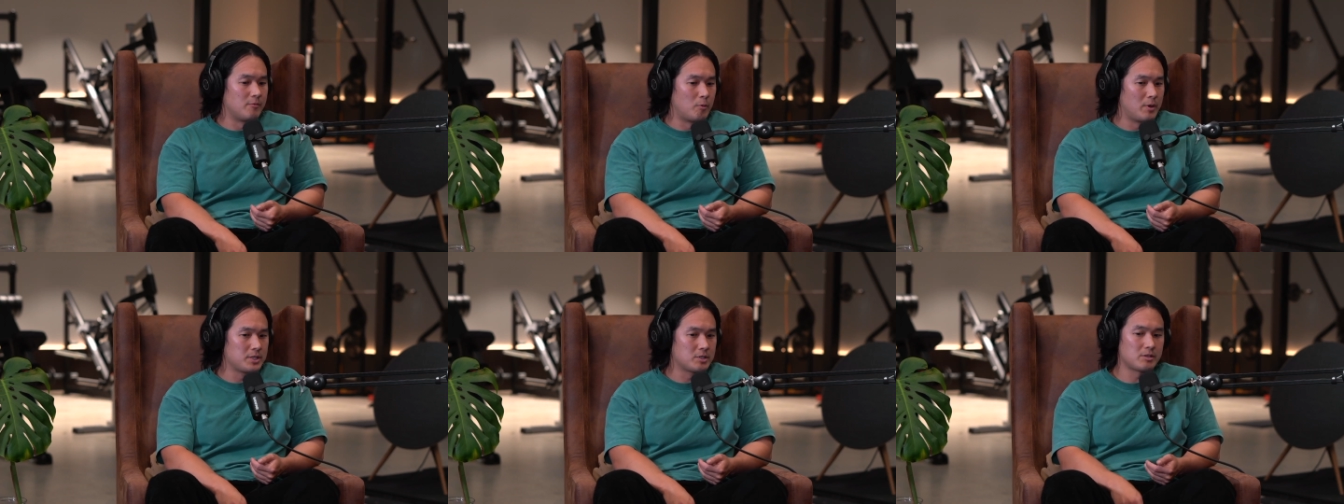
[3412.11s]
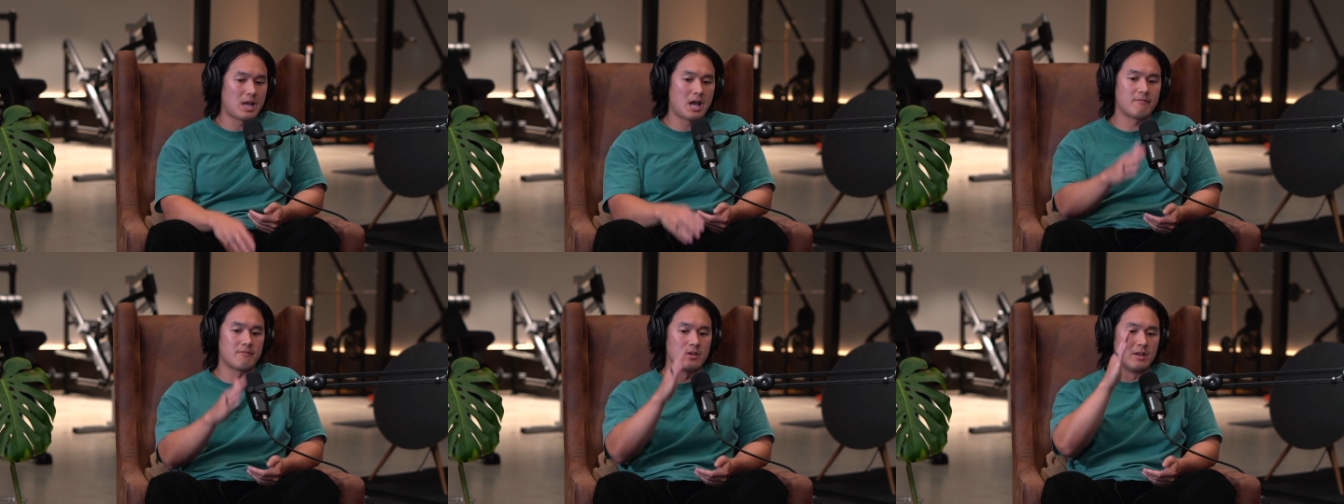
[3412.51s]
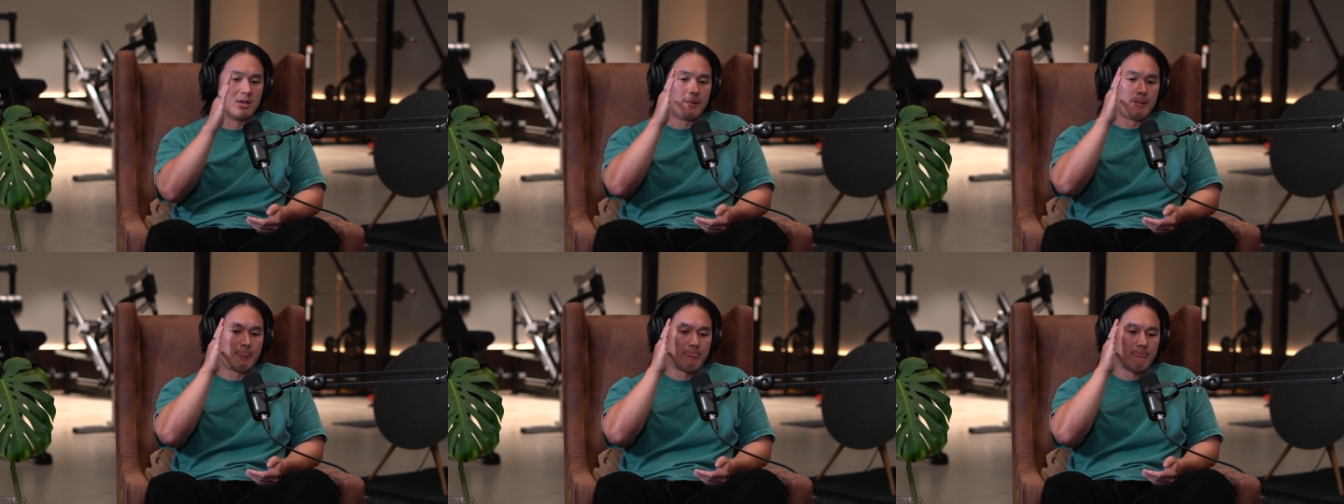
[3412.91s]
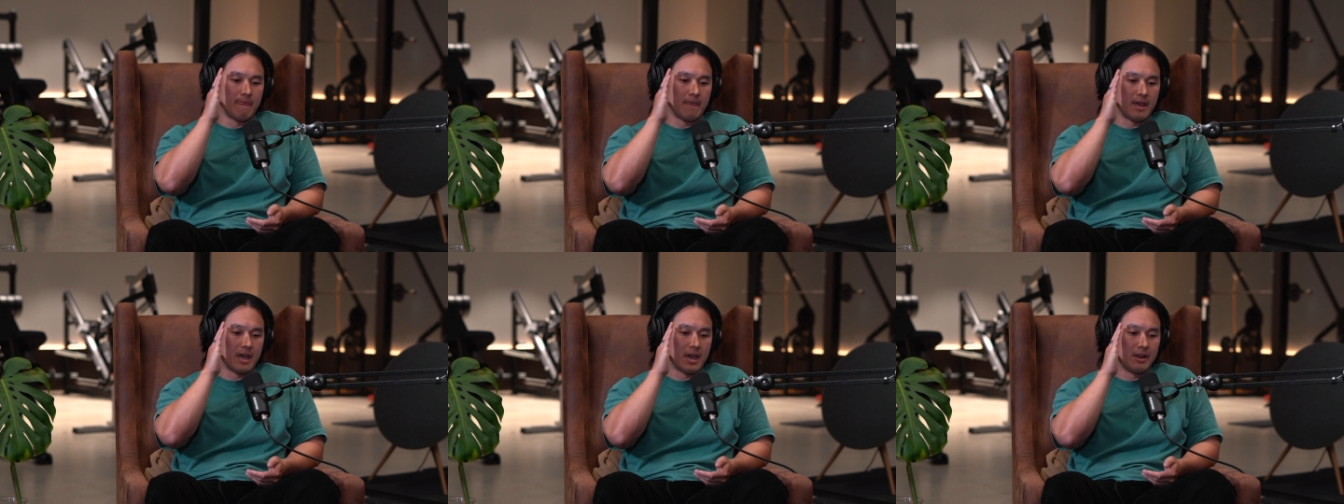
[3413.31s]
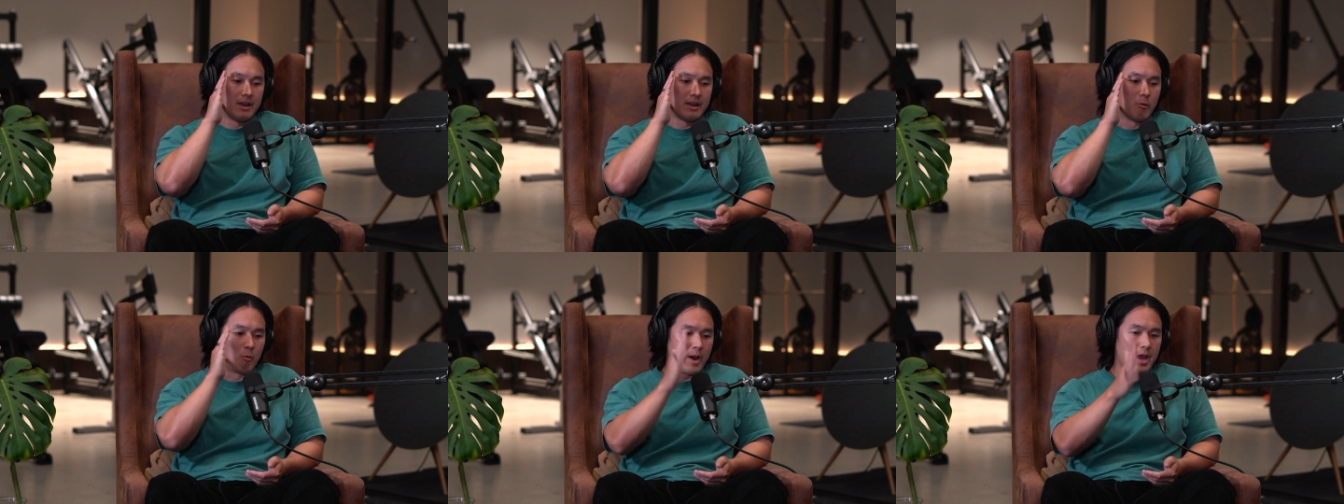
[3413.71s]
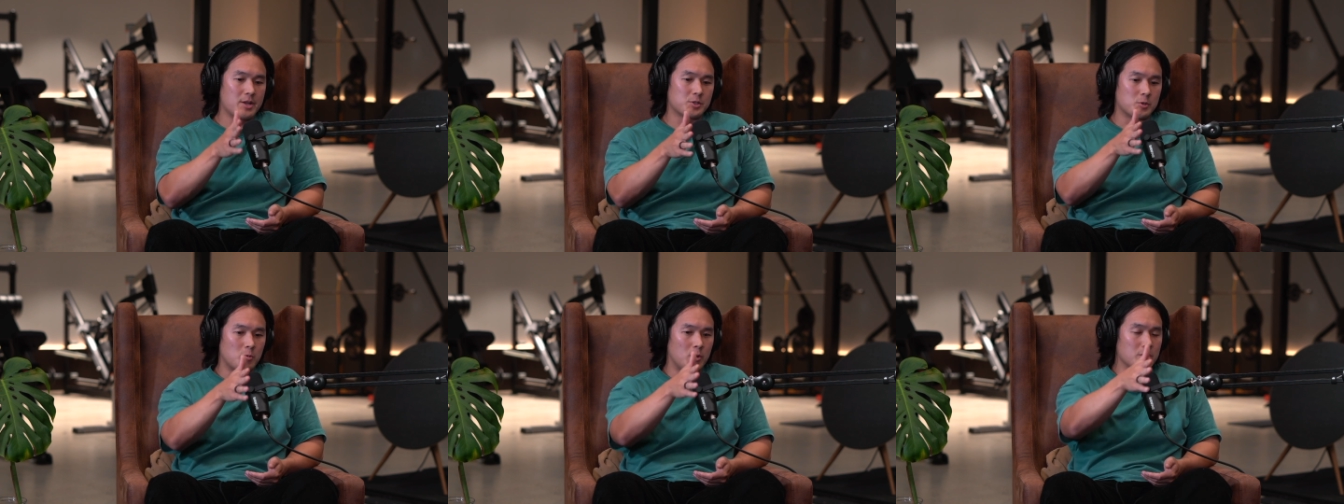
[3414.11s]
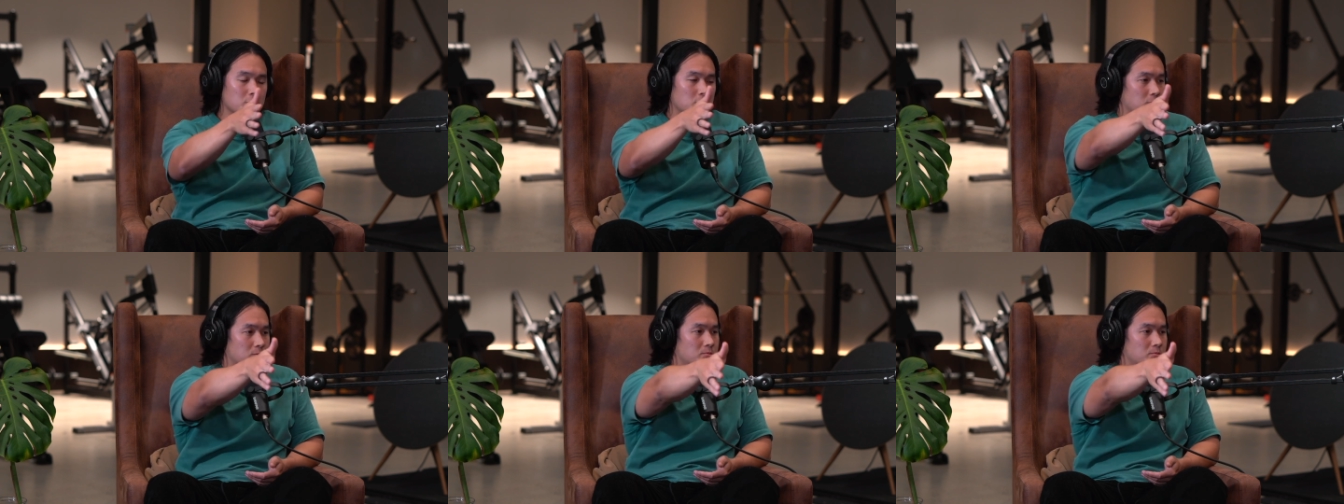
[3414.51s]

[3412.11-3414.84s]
you got to have an awareness on what,